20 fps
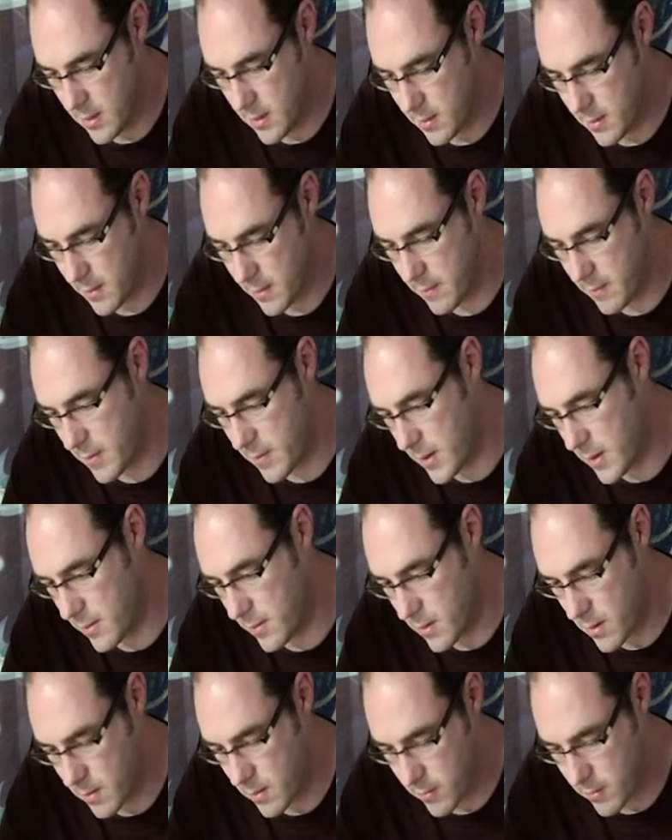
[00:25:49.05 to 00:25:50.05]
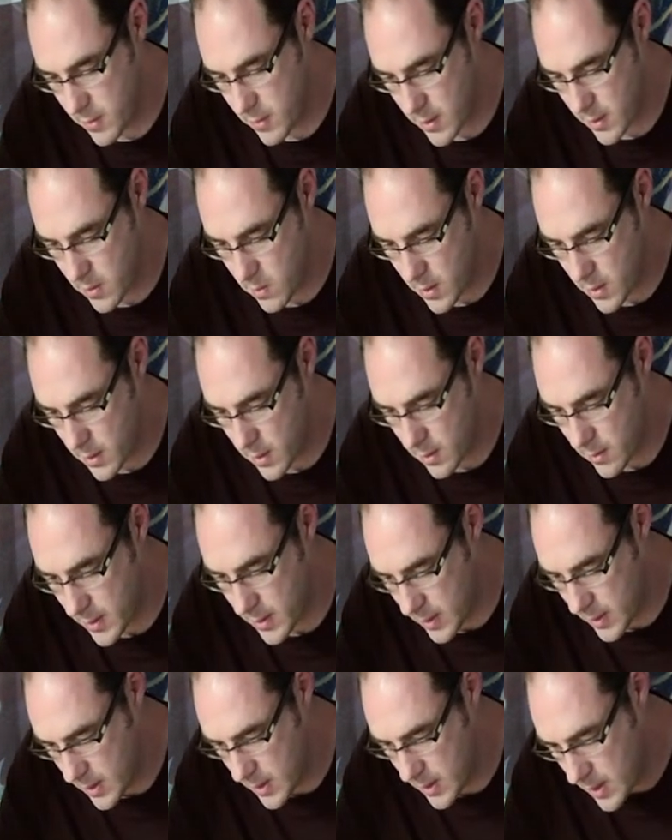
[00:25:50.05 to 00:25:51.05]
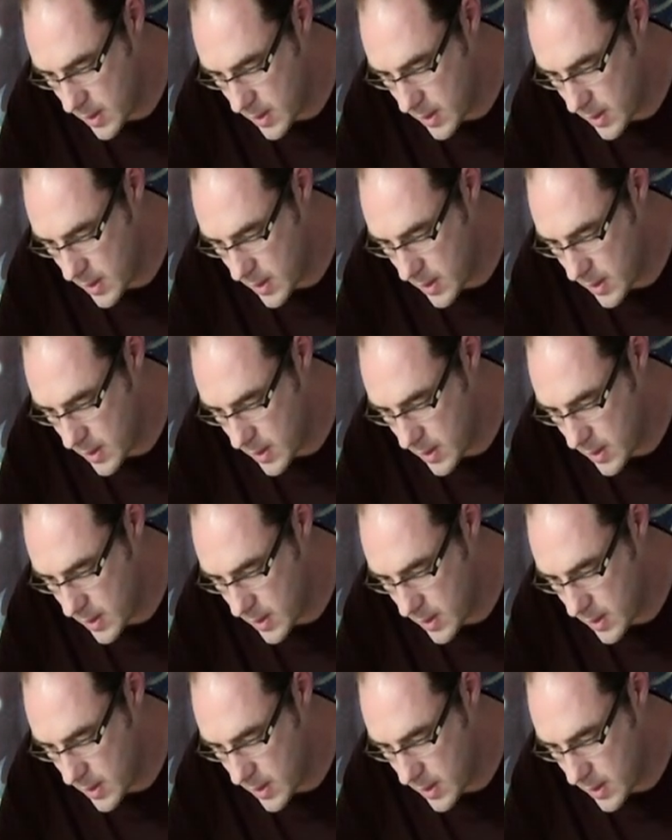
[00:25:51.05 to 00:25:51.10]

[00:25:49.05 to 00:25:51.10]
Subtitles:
Like Faith Armor, I quite like,